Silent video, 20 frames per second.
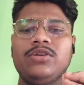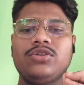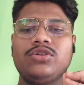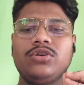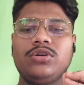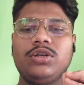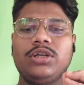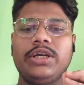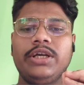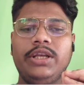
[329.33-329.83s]

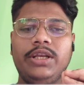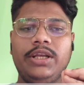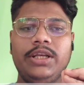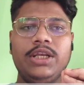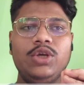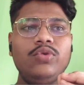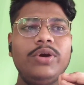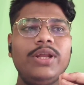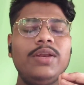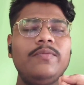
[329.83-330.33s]
So
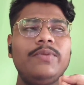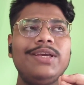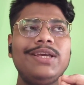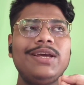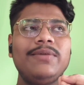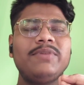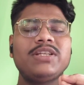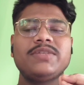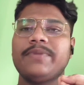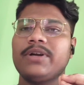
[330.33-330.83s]
in new
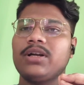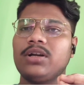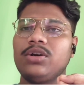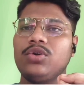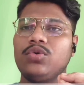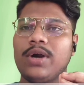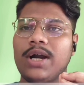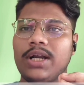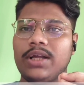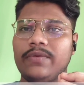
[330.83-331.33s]
NBEMS
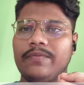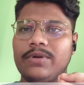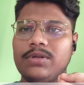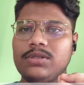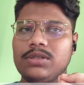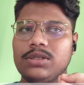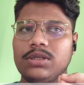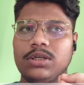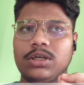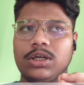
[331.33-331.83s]
pattern, what
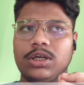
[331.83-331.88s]
happens,